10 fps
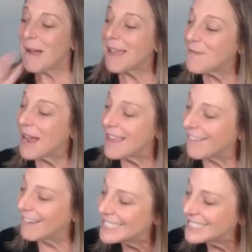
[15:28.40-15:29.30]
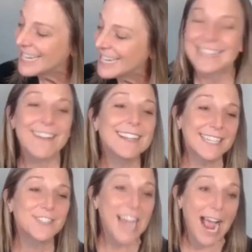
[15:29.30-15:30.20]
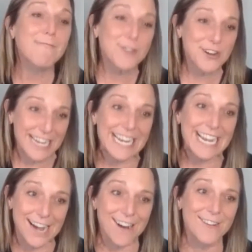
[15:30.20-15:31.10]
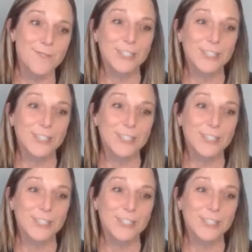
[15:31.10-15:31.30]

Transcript: by the way, there is there is a chapter in here